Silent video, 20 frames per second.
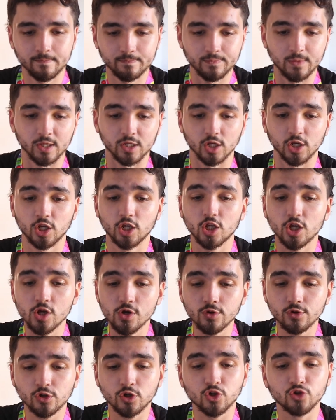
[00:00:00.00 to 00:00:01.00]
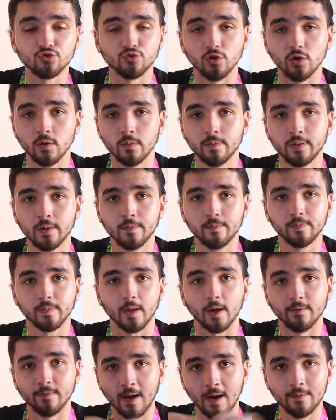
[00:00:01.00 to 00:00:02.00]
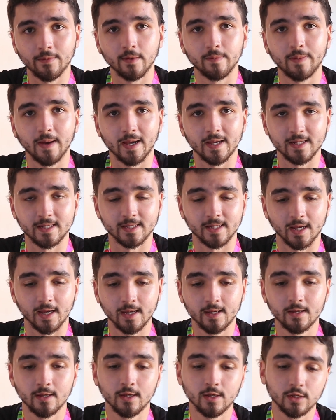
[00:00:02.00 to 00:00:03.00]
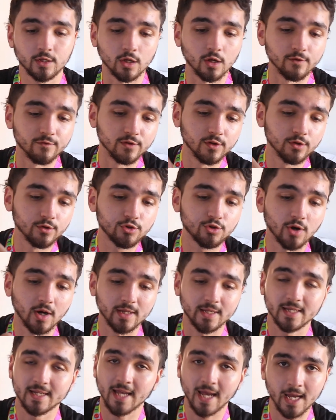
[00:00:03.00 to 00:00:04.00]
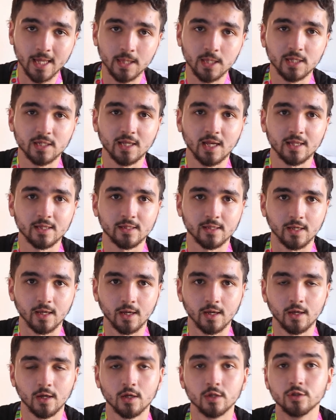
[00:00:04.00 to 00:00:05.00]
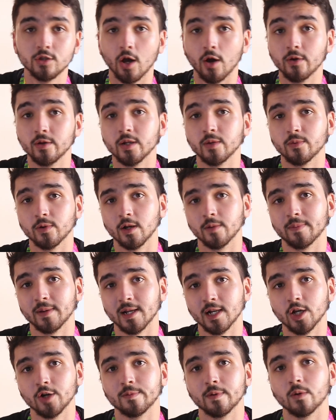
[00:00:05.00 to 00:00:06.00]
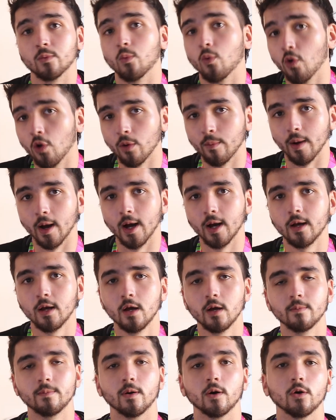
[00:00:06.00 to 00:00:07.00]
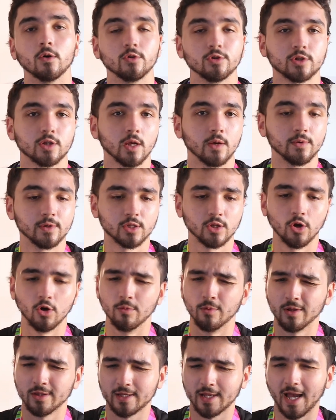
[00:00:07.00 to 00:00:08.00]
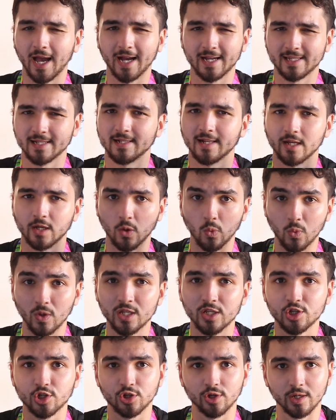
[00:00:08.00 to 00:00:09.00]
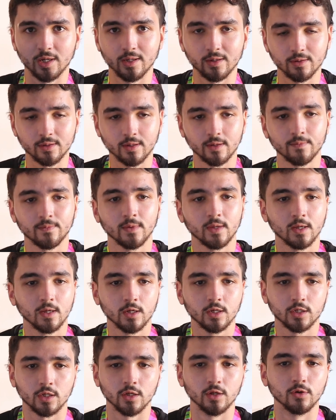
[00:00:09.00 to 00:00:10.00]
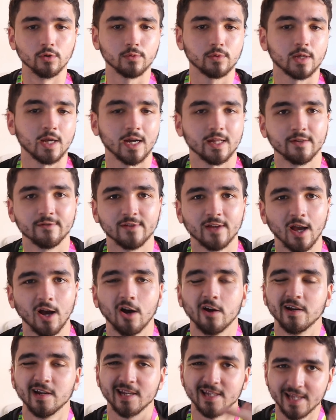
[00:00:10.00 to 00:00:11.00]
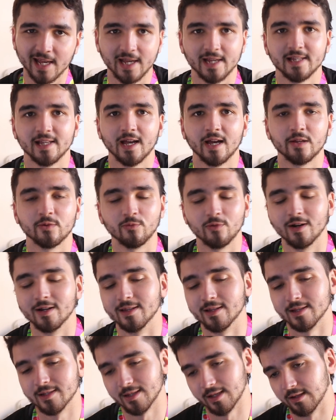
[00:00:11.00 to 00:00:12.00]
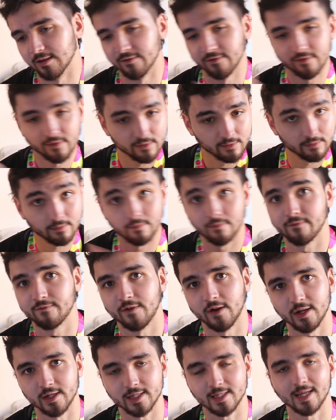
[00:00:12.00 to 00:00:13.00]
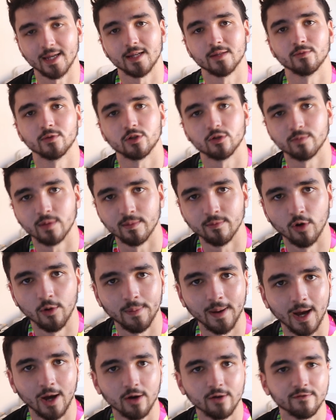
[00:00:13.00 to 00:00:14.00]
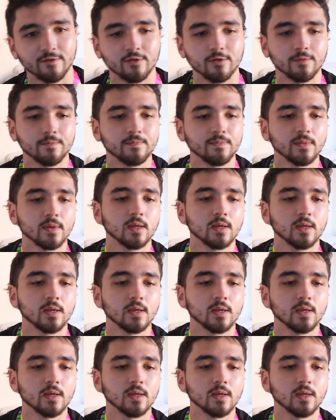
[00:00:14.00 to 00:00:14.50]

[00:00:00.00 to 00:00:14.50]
There's a huge group around the pacer, so if you try to get in the centre, not only will it be a little bit warmer, but also it's almost acting like a windshield, so you'll kind of get only second-hand wind instead of first-hand, which will be more powerful.